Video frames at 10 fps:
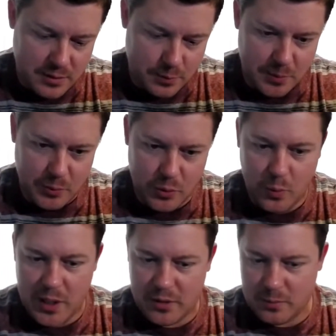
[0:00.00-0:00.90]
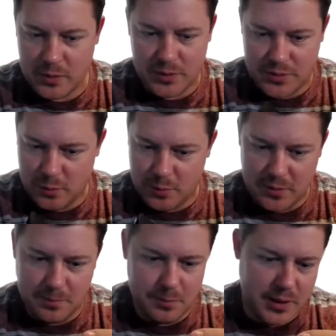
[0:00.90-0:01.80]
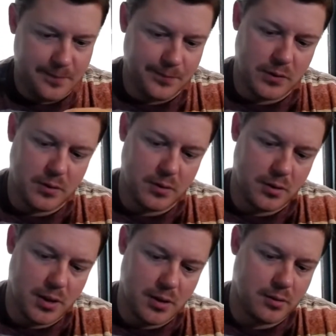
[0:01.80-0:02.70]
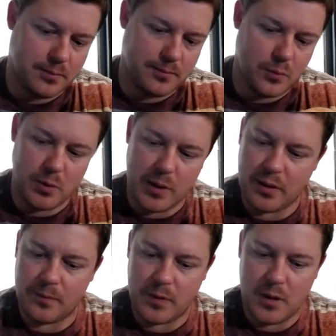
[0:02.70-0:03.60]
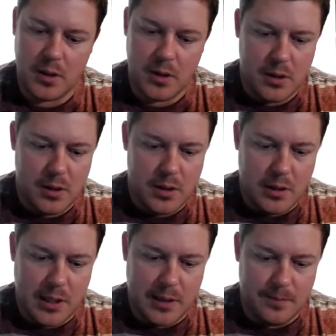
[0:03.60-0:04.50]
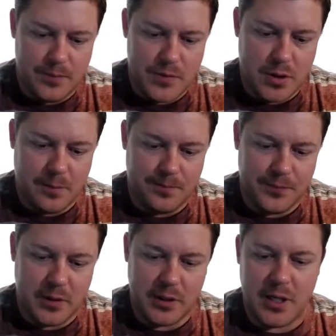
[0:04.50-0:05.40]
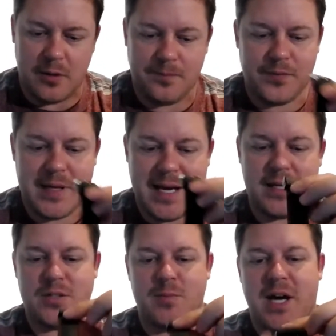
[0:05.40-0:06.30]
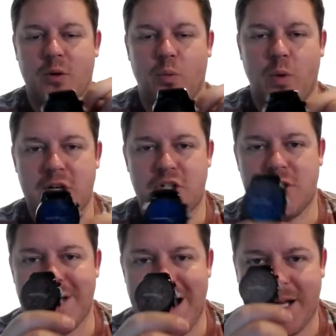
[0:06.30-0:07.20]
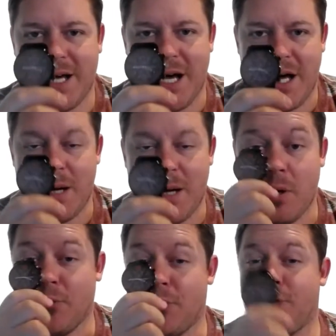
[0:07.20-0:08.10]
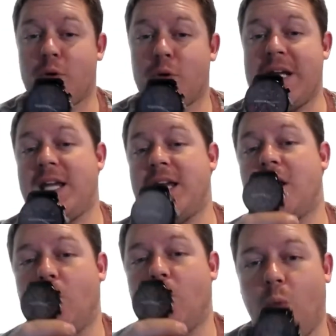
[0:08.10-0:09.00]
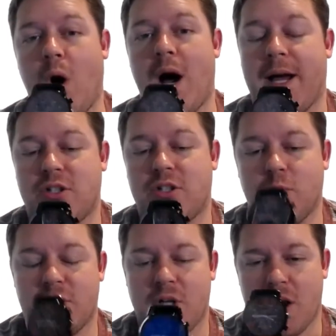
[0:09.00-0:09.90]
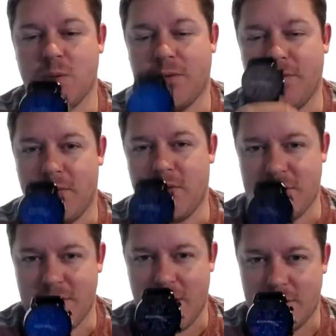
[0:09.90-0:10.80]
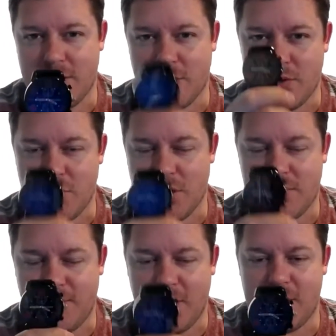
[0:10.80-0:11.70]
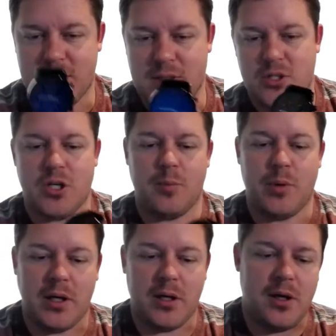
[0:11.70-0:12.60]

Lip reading: that people who wear them look stupid, but what do I know? All right, so there you go. That is my wish.com free watch, which cost me 50 cents. It was just 50 cents shipping,